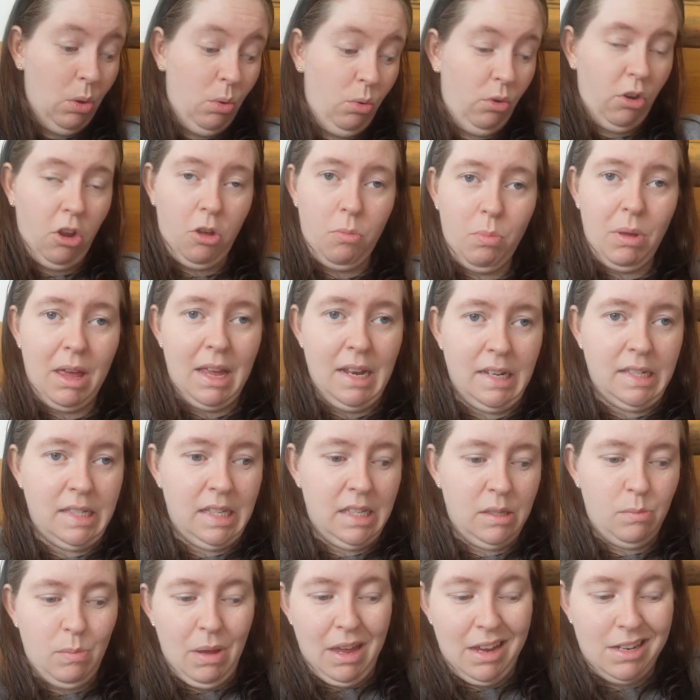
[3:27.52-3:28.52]
all know
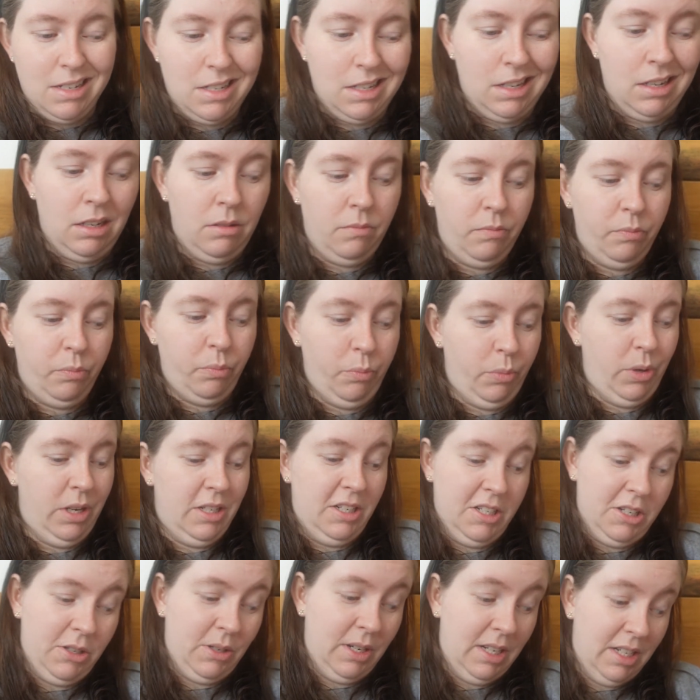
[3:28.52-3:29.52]
Pete's better. We
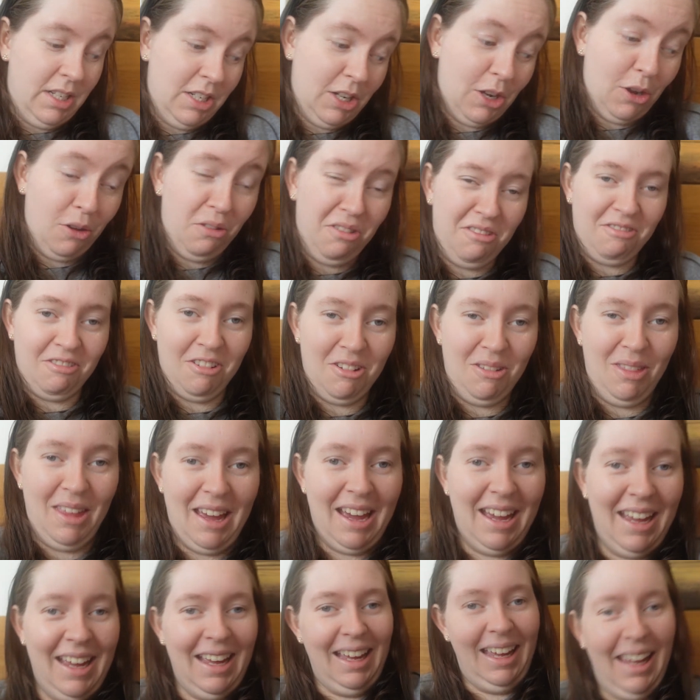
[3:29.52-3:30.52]
don't need to go through
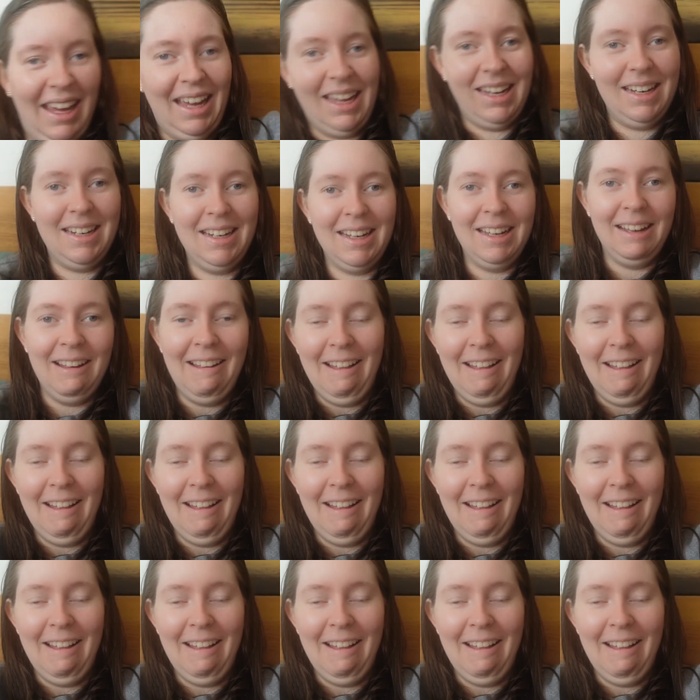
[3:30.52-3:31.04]
that again.